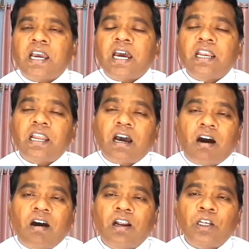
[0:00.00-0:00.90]
and
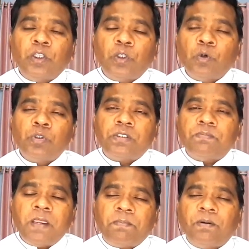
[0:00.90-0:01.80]
all those
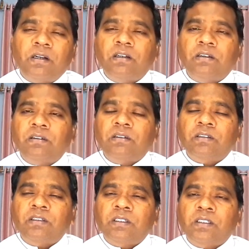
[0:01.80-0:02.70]
people
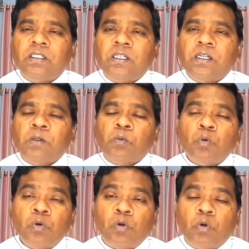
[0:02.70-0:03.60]

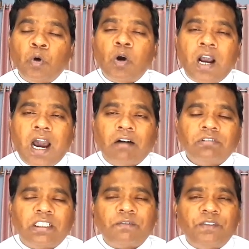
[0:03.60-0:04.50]
who go
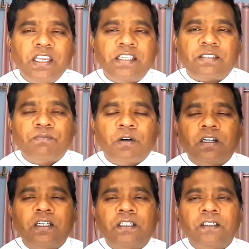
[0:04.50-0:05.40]
out of this
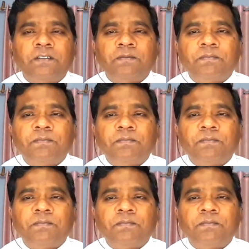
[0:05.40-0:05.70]
world